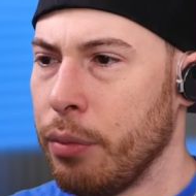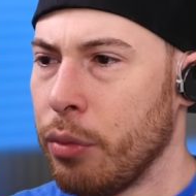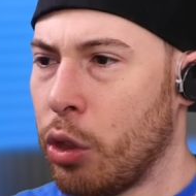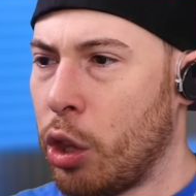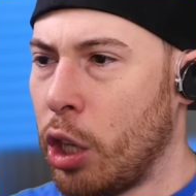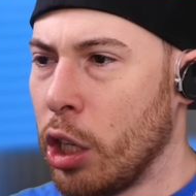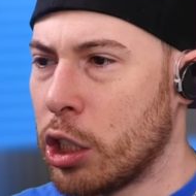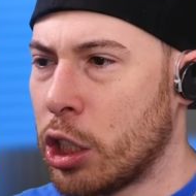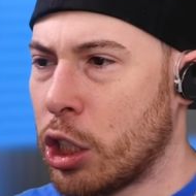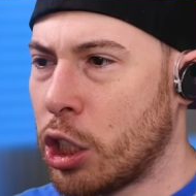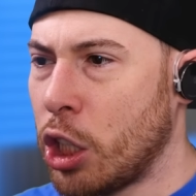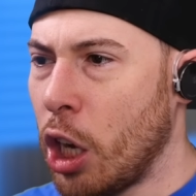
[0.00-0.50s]

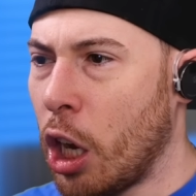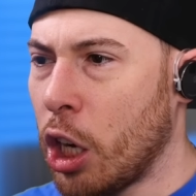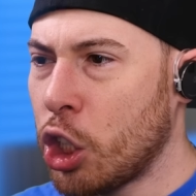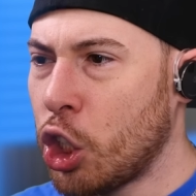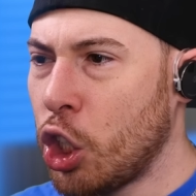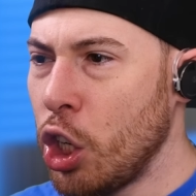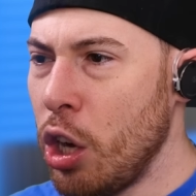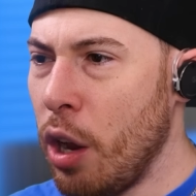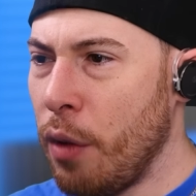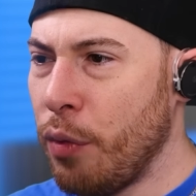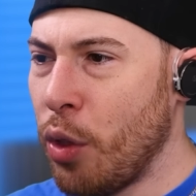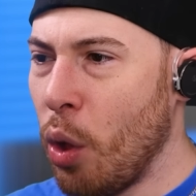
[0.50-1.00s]
The
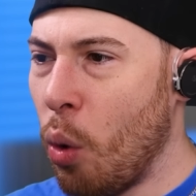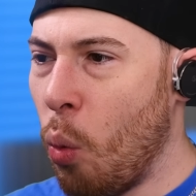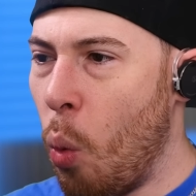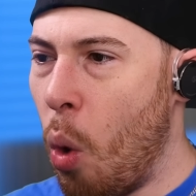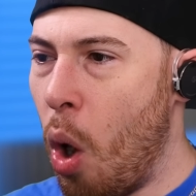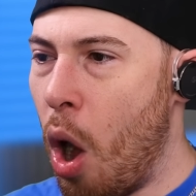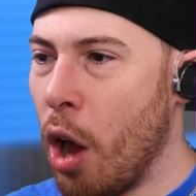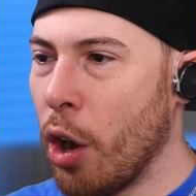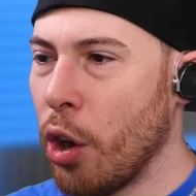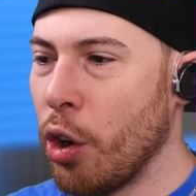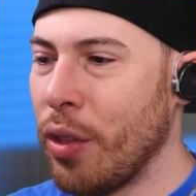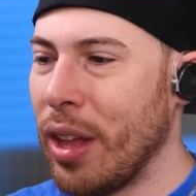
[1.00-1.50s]
suction of the
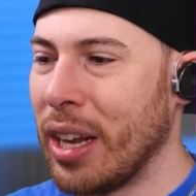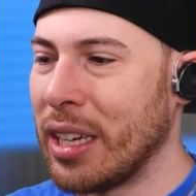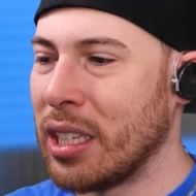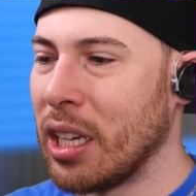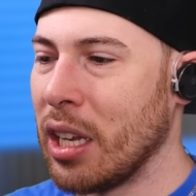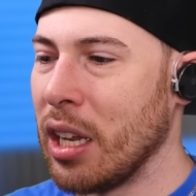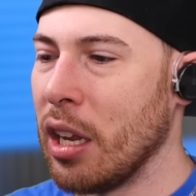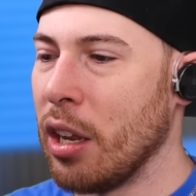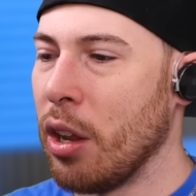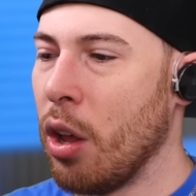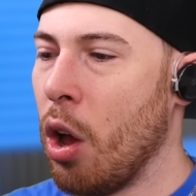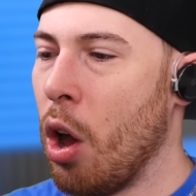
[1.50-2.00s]
water that's...
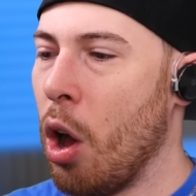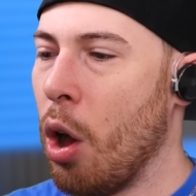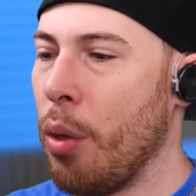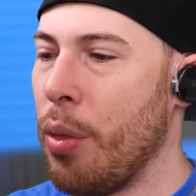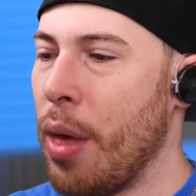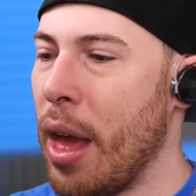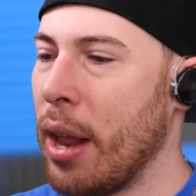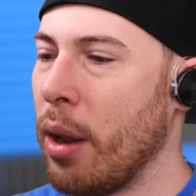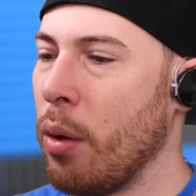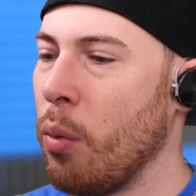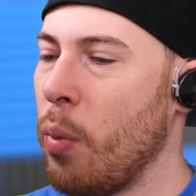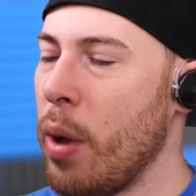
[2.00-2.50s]
Oh,
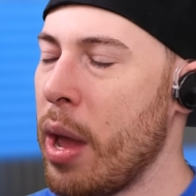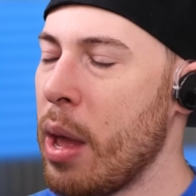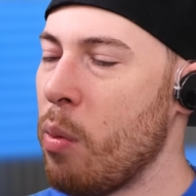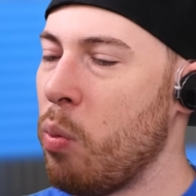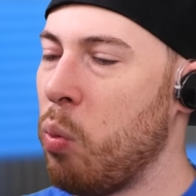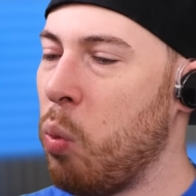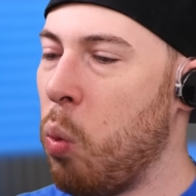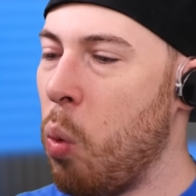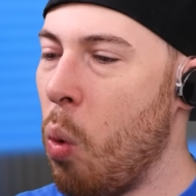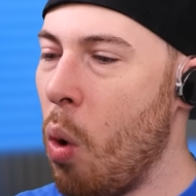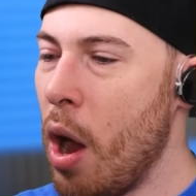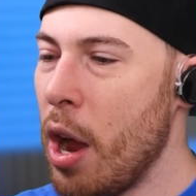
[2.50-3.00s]
that... Wait,
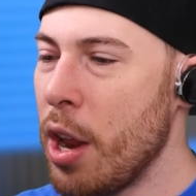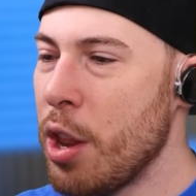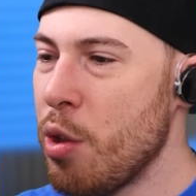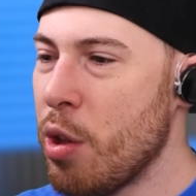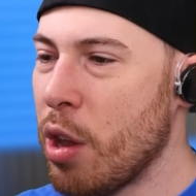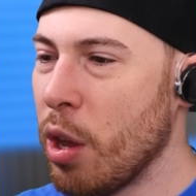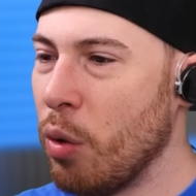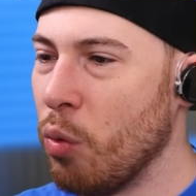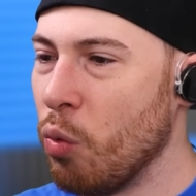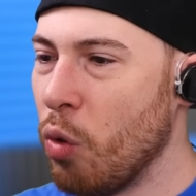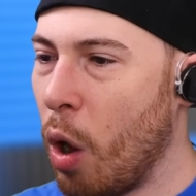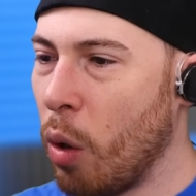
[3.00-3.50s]
what? You
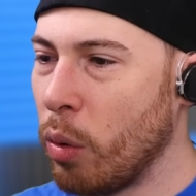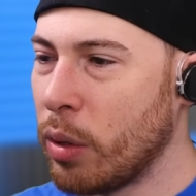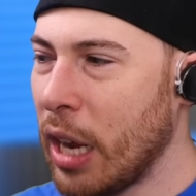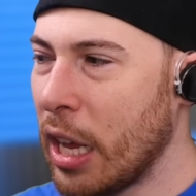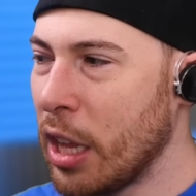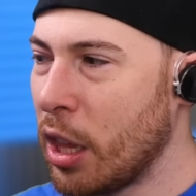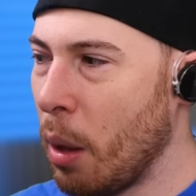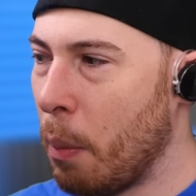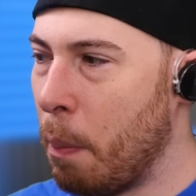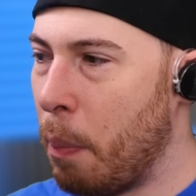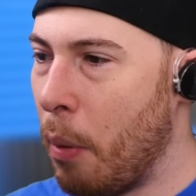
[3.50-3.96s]
can rotate the